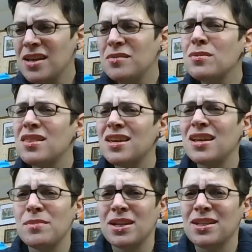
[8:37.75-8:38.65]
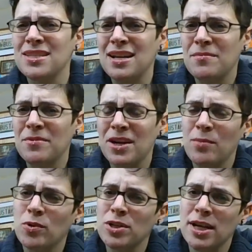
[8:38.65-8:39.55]
I don't think I'm gonna sign up for
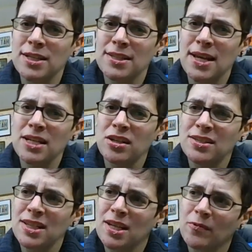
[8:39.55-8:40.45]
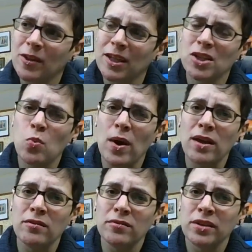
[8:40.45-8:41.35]
any more challenges. Last year I signed up for like
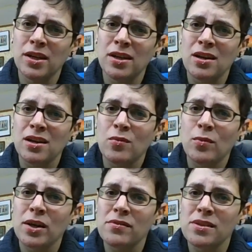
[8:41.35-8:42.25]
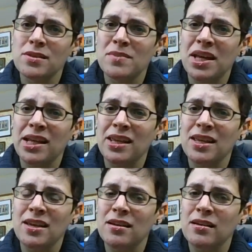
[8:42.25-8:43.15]
12 right off the beginning of
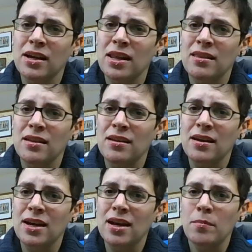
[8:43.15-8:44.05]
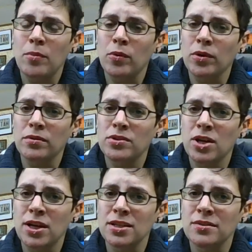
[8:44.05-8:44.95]
the year, and then I got bored
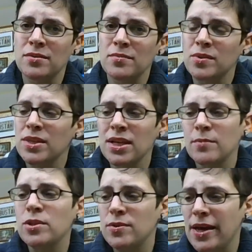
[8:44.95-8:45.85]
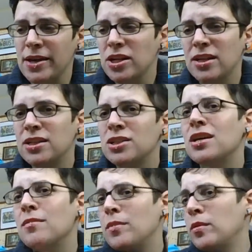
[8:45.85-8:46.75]
trying to do them. So I think I'm going to do that challenge,
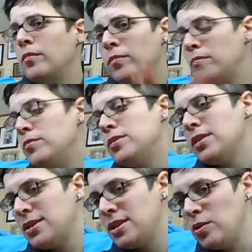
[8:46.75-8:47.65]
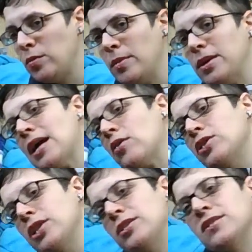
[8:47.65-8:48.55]
and I'm going to continue with my tower
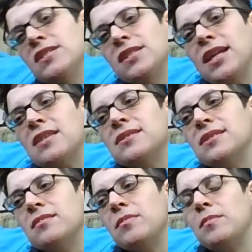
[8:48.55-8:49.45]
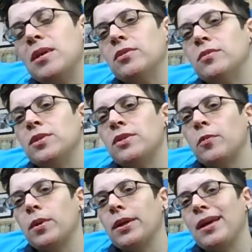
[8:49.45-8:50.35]
challenge until it ends, and then maybe I'll do a
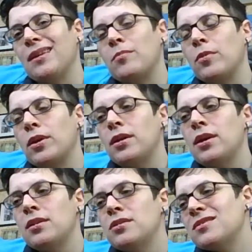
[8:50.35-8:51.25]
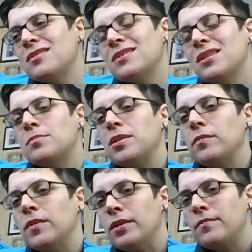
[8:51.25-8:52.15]
different one at that point, just because it gets me
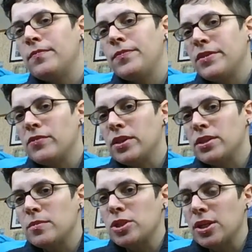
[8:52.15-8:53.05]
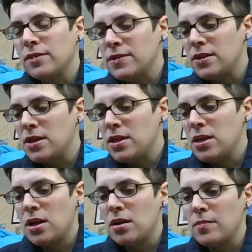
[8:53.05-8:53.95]
to read different things on my shelves
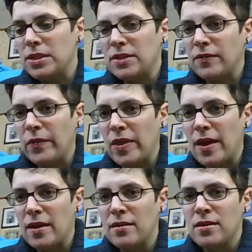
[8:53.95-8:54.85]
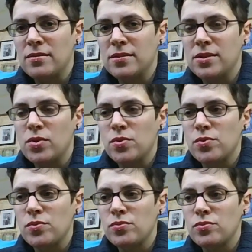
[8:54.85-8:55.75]
um, and stuff like that.
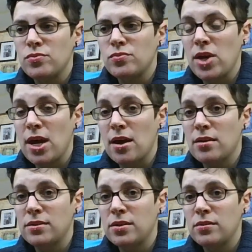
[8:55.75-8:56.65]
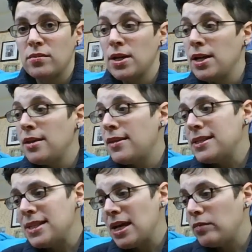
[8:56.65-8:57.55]
So yeah, so
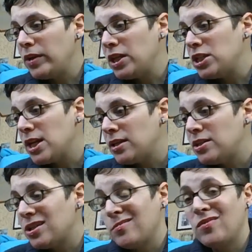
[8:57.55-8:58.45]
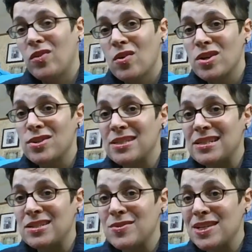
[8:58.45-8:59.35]
that's that reading challenge. Um, if you're
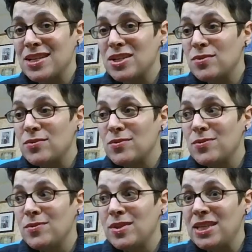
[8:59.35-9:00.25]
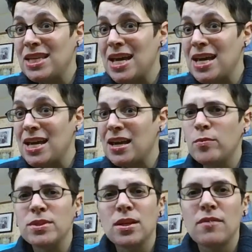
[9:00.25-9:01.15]
interested in doing it too, yay!
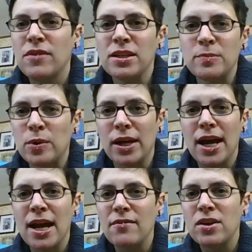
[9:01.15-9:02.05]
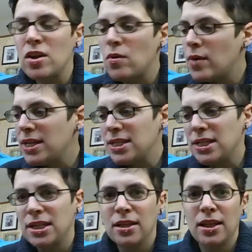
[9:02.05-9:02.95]
It was on Facebook. I have no
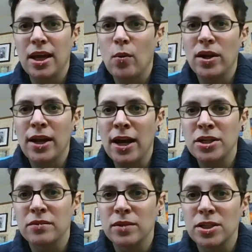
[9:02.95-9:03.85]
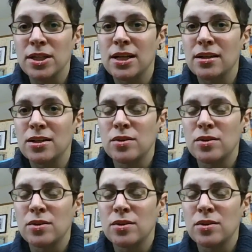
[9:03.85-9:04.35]
idea like where it actually originated.